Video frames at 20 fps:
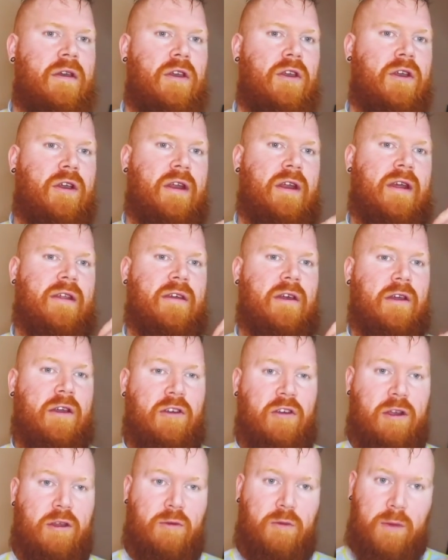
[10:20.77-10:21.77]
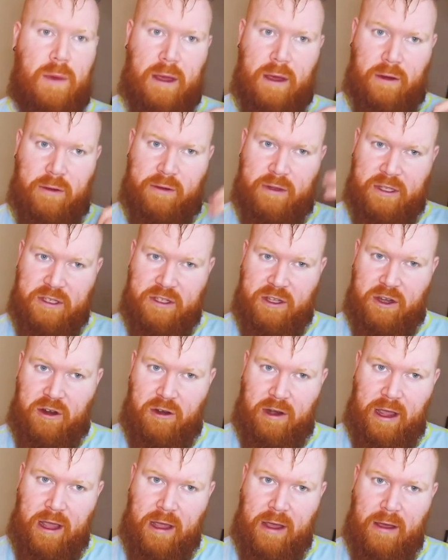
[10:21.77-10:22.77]
You can either agree with me or
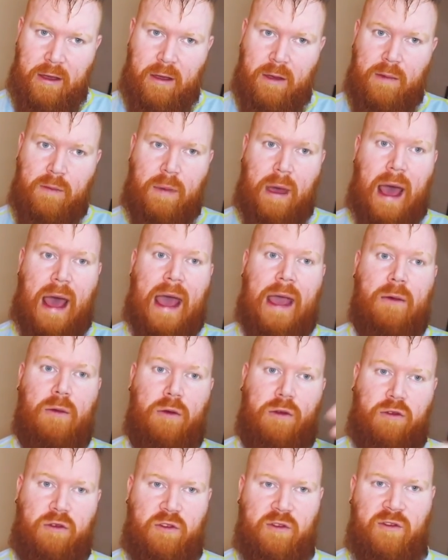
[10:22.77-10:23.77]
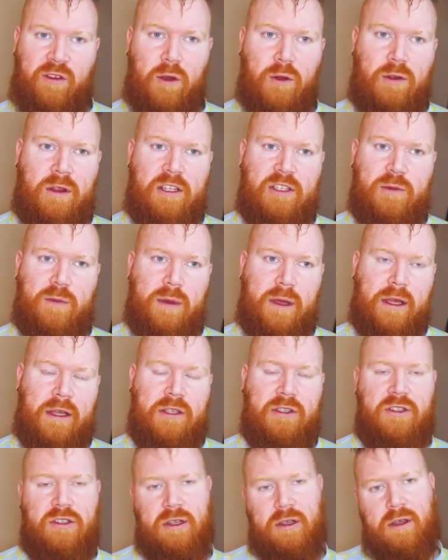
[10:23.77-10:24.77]
disagree, but I will review these
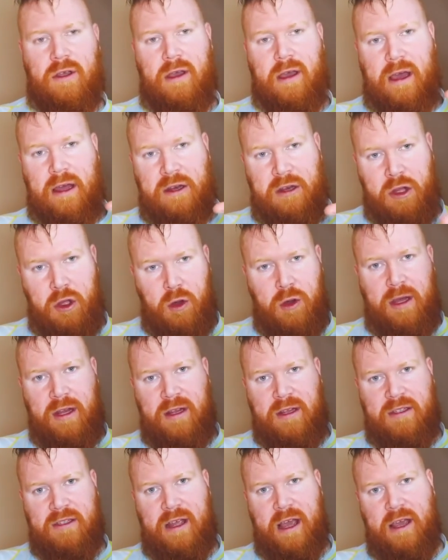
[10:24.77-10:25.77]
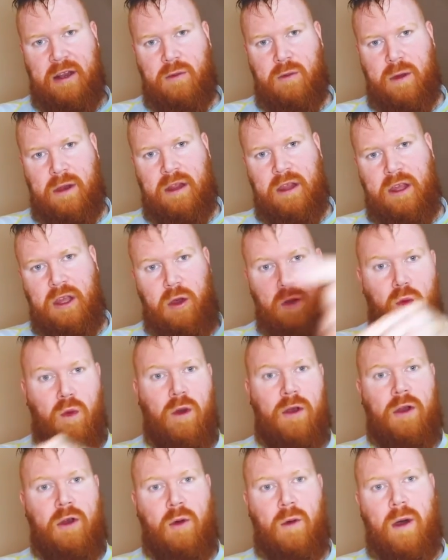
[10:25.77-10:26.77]
beers and you can decide whether you
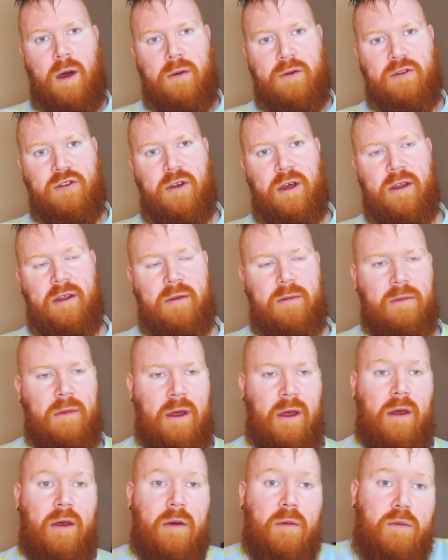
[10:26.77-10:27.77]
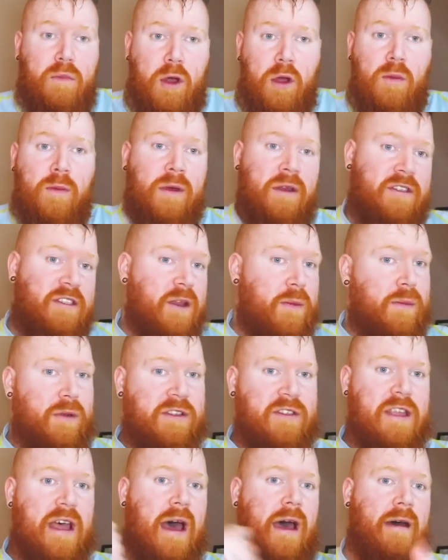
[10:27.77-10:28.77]
want to go out and try them. Boom.
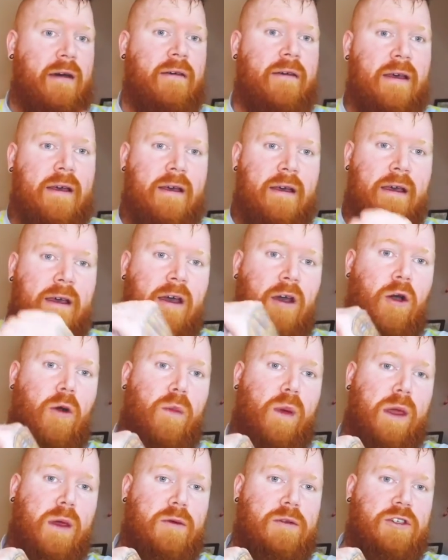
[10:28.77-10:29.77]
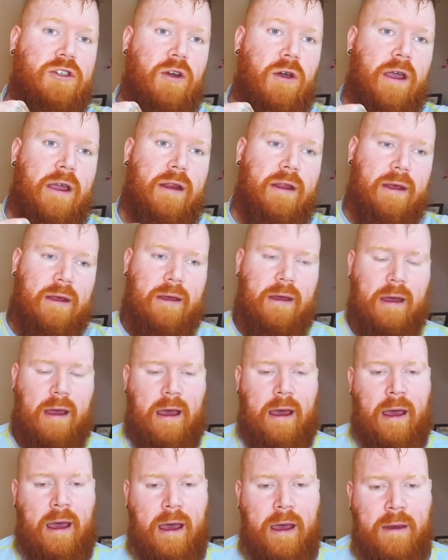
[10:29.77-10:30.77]
Simple as that. Hope you enjoyed.
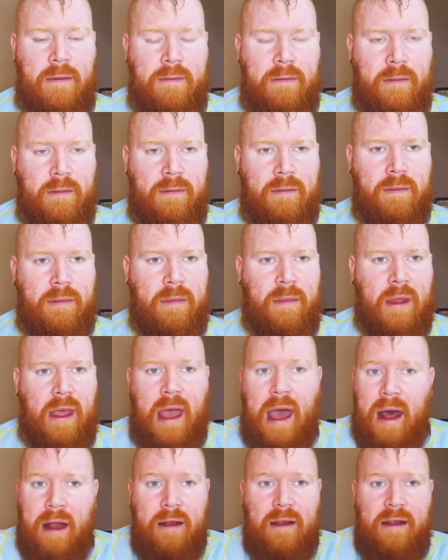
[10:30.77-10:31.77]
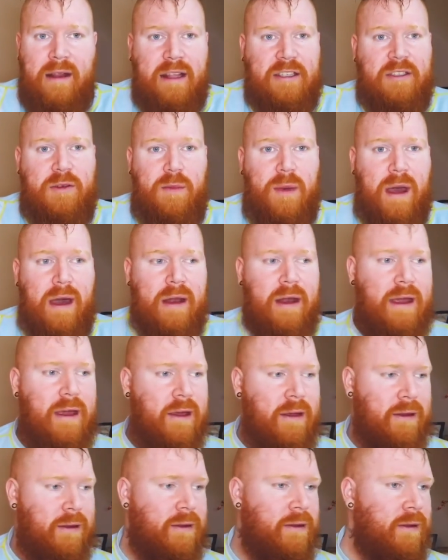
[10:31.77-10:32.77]
And that's about
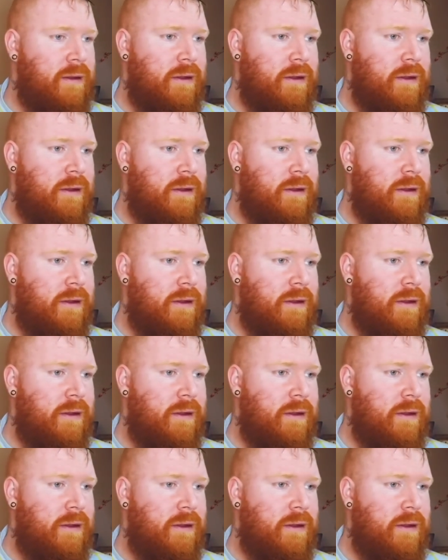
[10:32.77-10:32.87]
it.